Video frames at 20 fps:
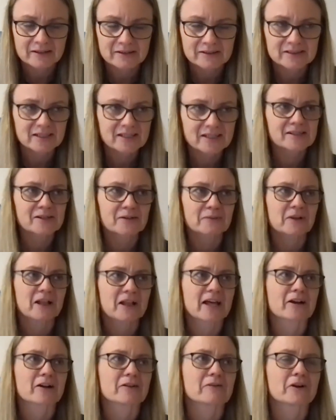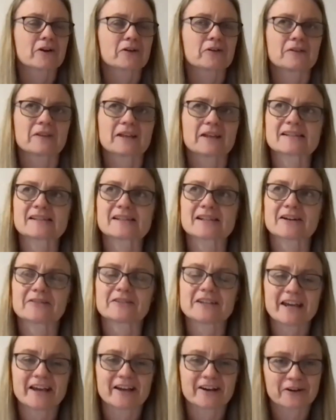Geez, I'm glad I wrote all that stuff
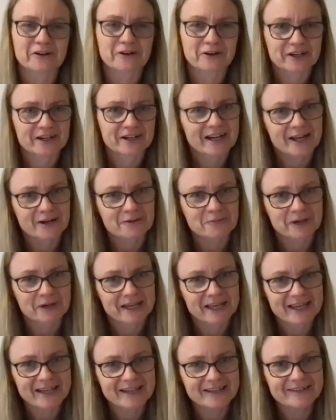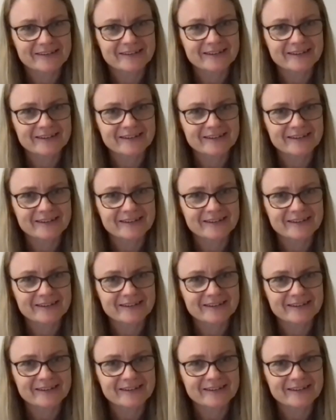down and got it out of my head.